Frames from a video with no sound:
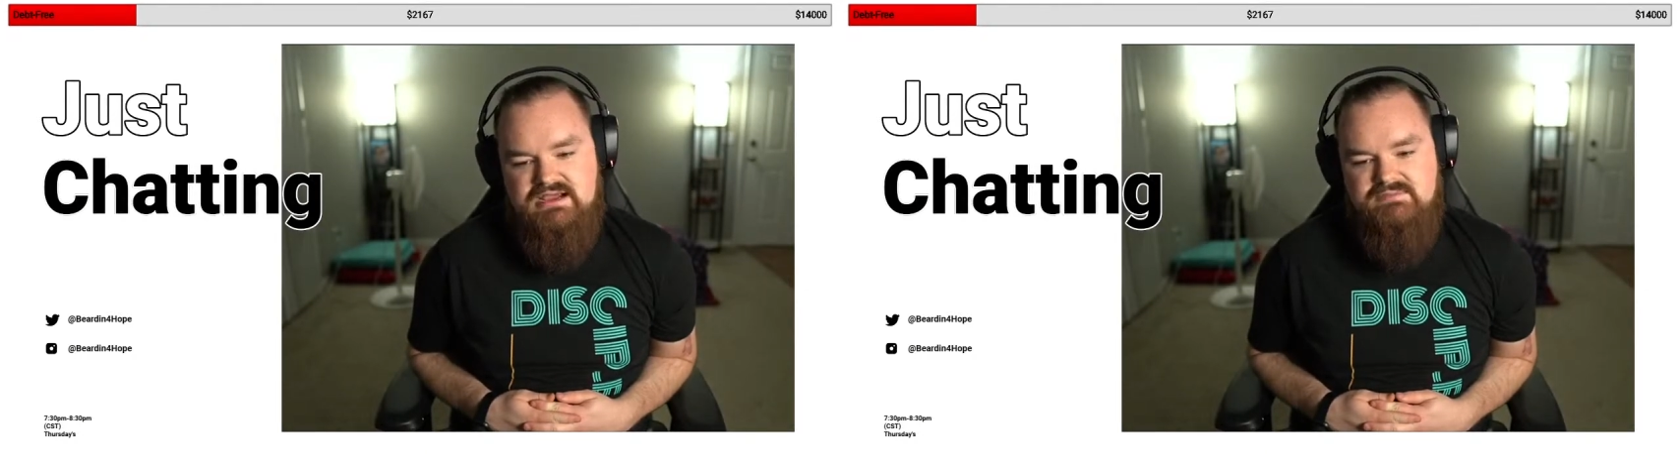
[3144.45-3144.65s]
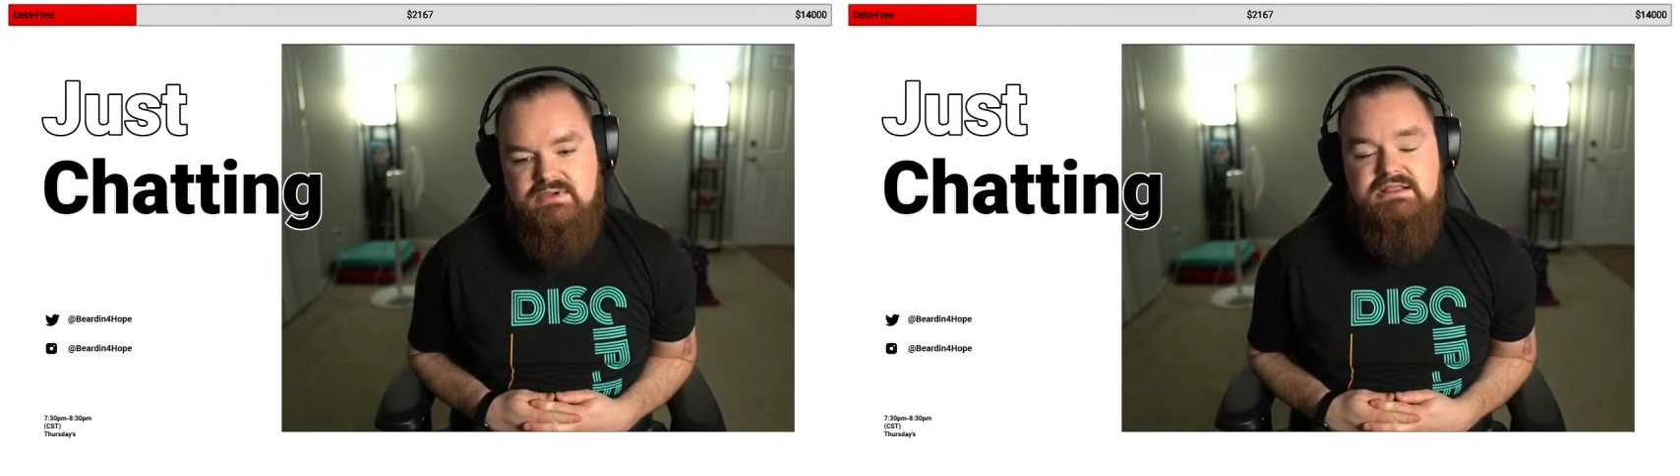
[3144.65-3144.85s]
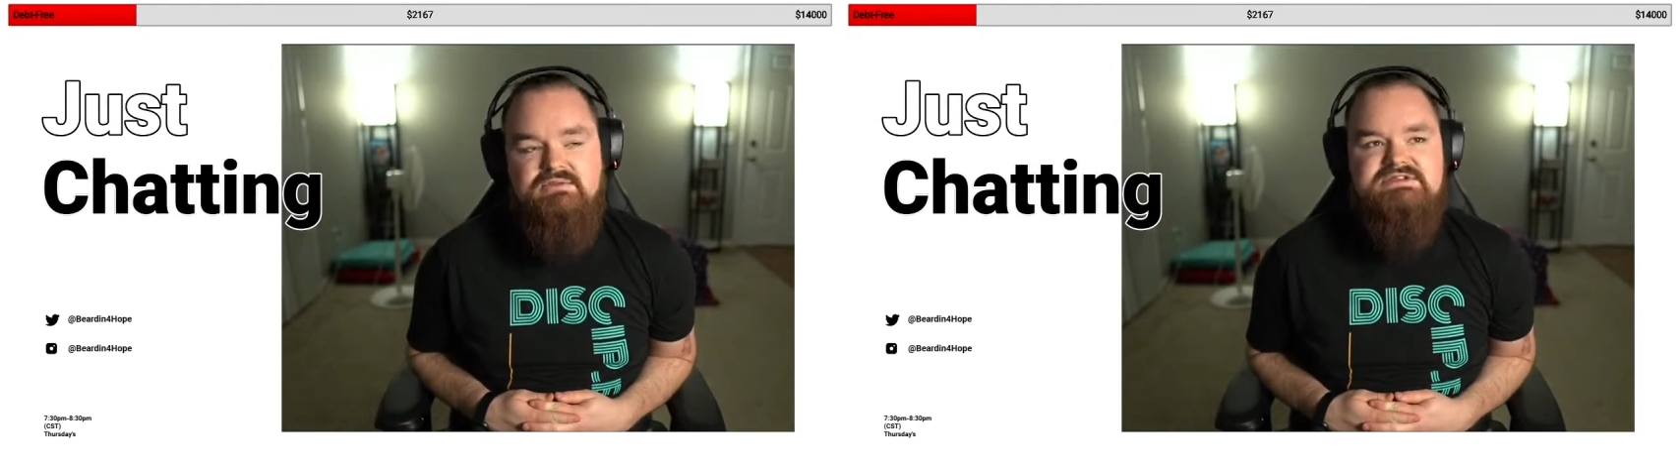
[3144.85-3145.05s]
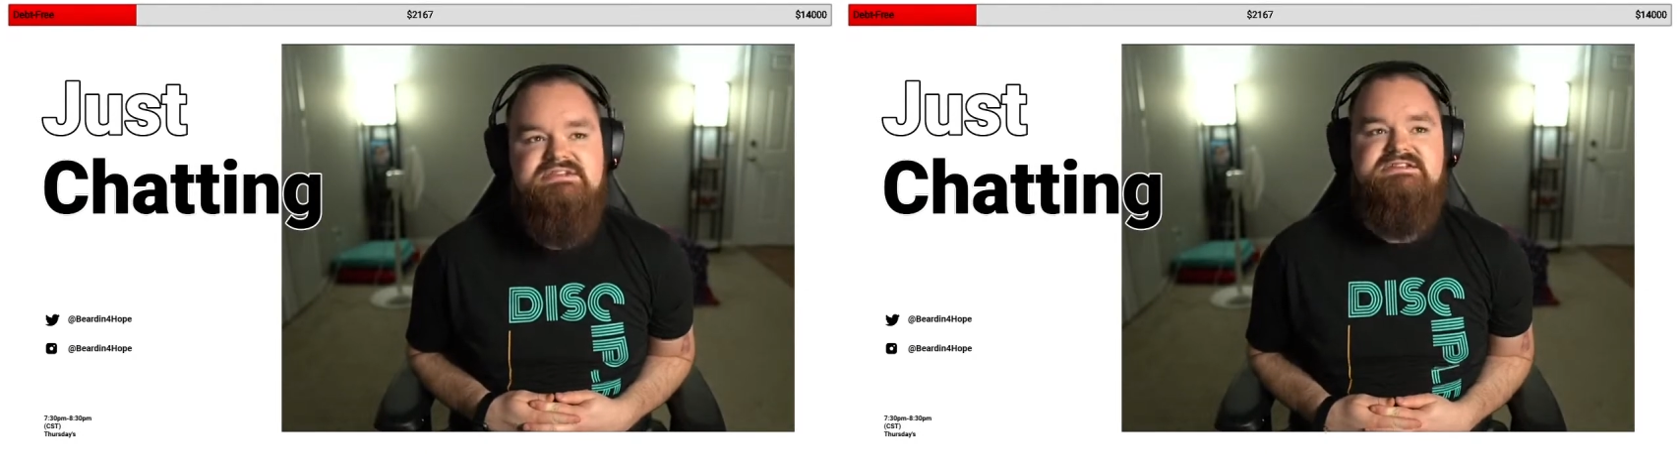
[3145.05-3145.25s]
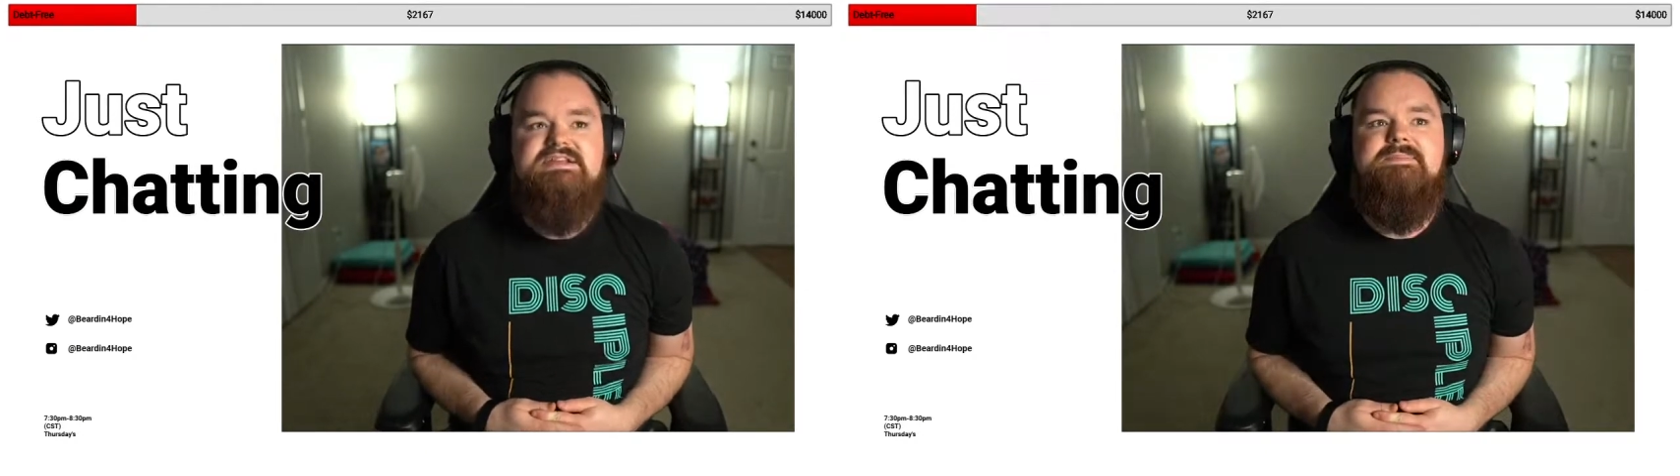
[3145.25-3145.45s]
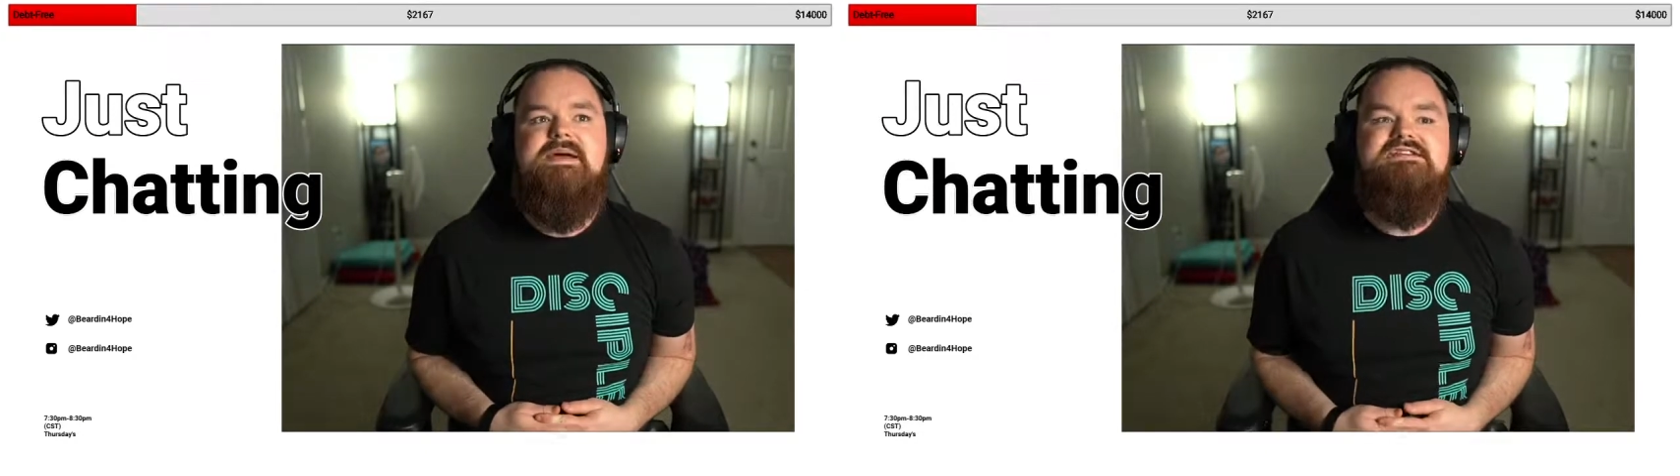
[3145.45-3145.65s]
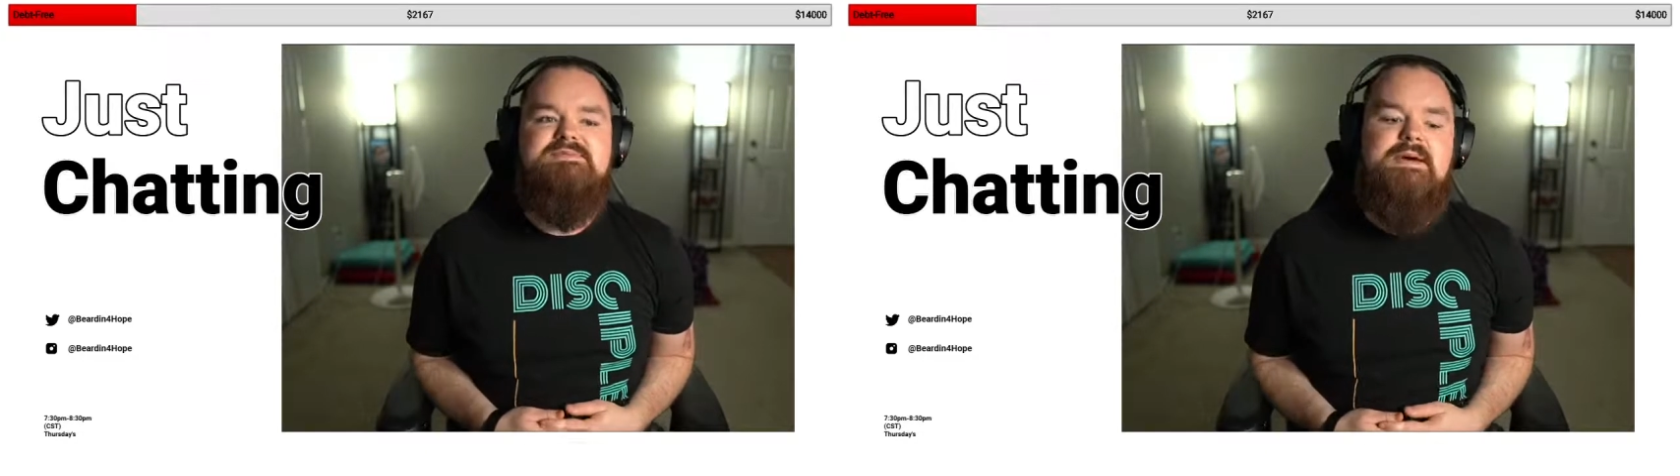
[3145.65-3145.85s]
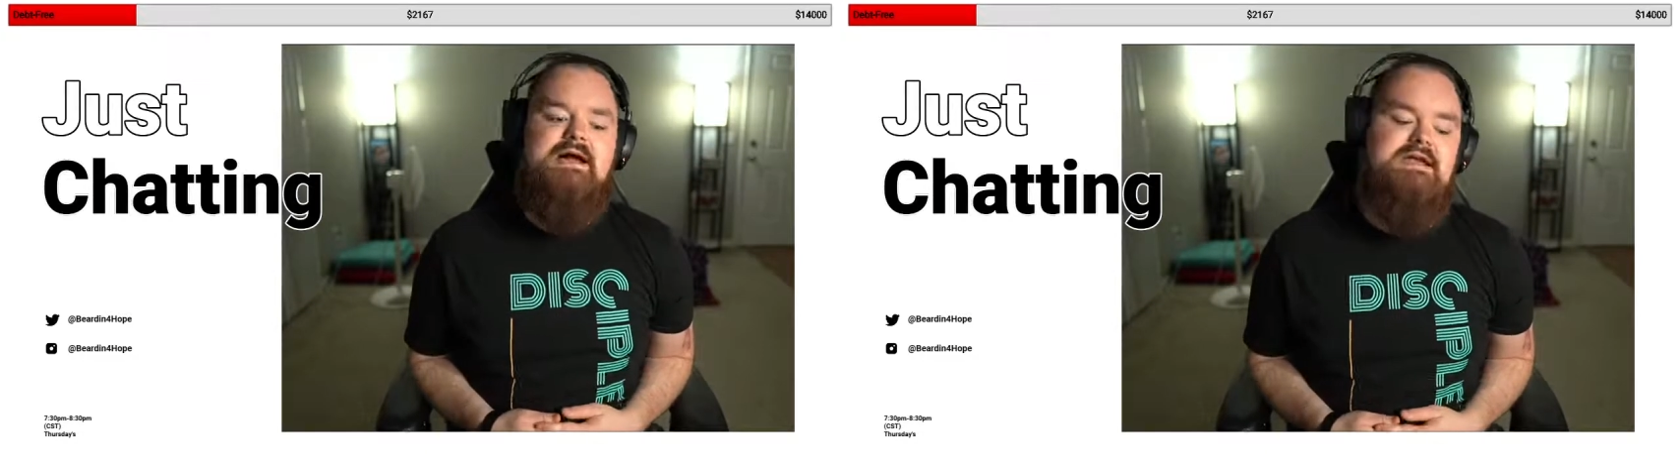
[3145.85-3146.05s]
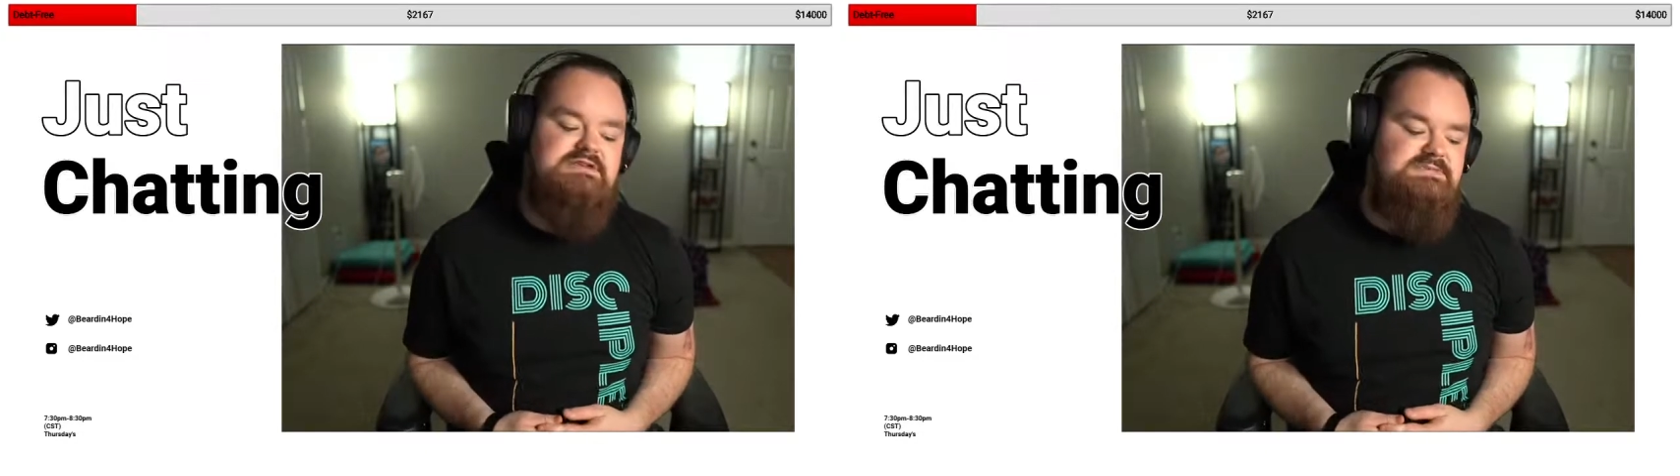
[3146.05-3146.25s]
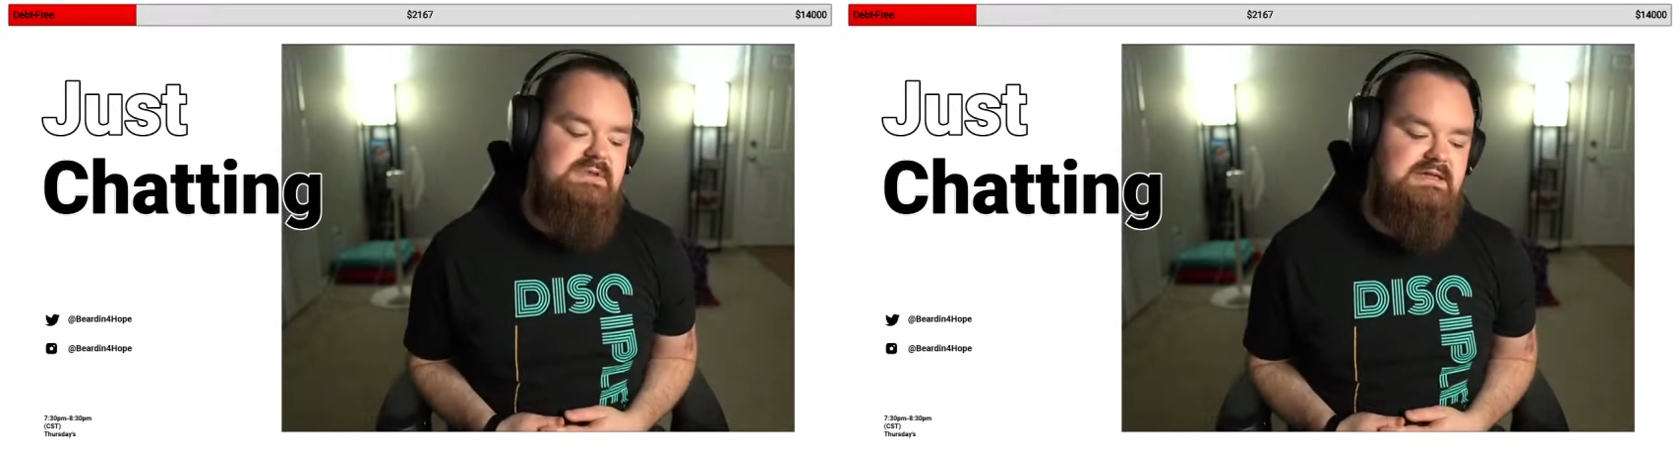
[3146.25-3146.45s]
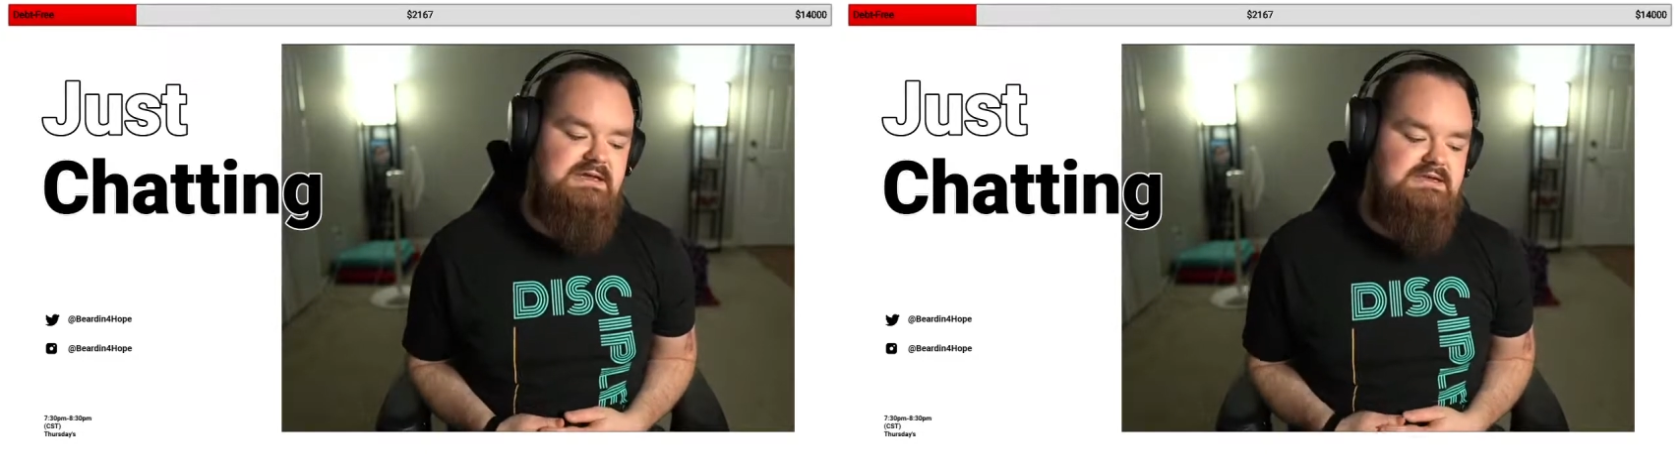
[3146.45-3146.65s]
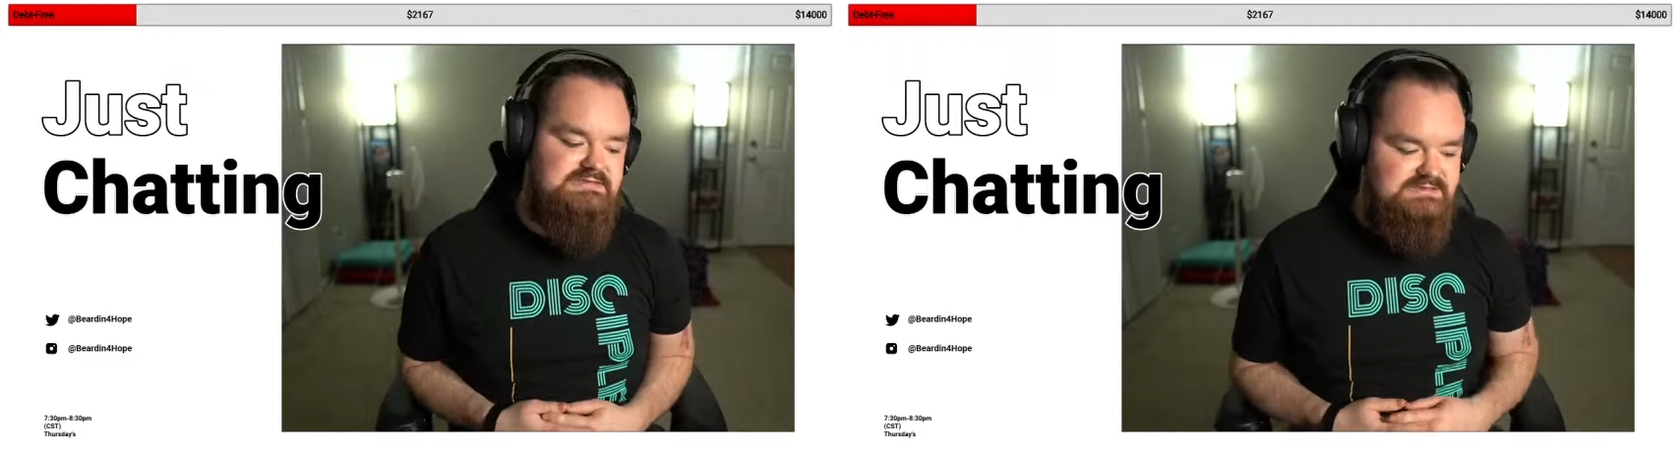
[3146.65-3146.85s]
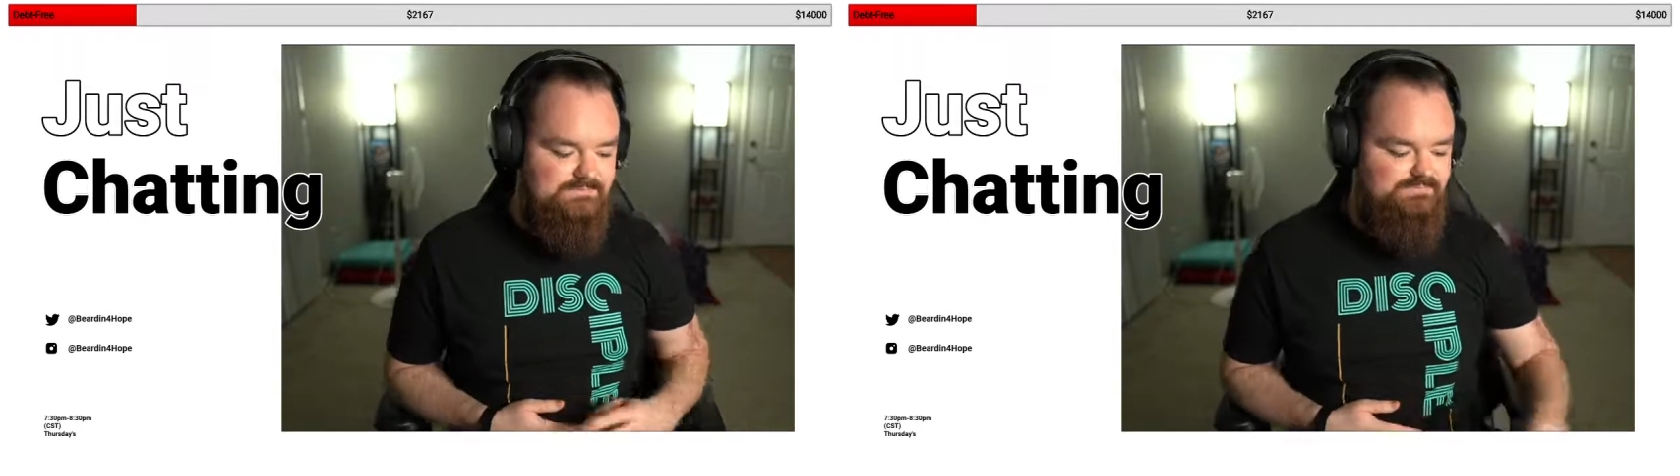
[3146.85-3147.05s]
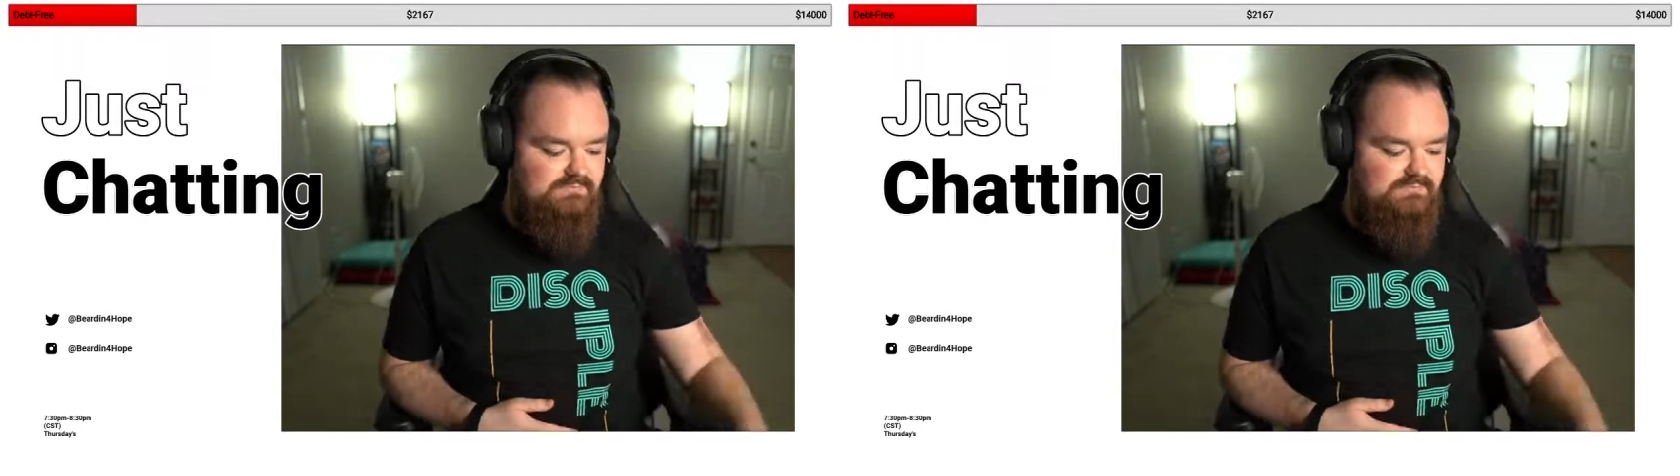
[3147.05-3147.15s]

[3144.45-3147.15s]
And the reason I said Best Buy is because